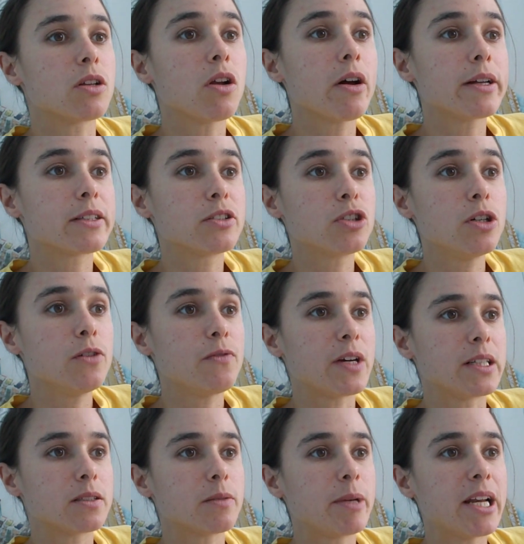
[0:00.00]
I like to do
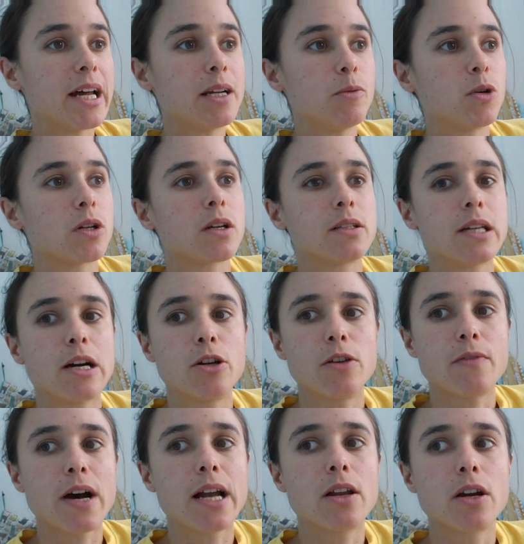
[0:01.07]
things. I mean, anyone can tell you
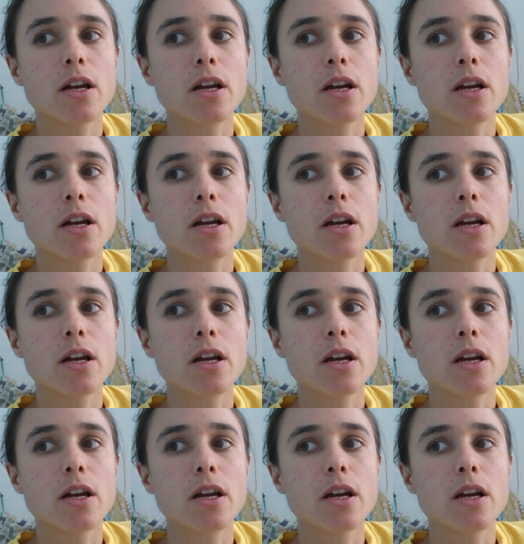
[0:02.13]
that.